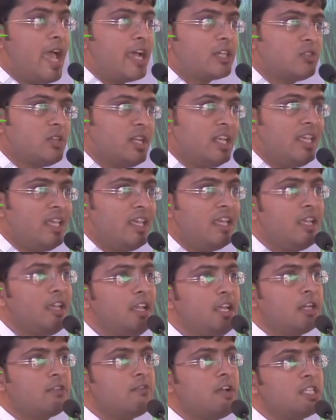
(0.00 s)
Actually,
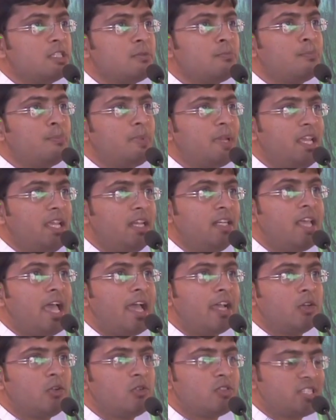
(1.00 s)
it was
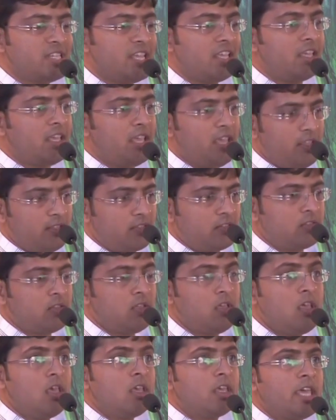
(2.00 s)
pre-diagnostic case.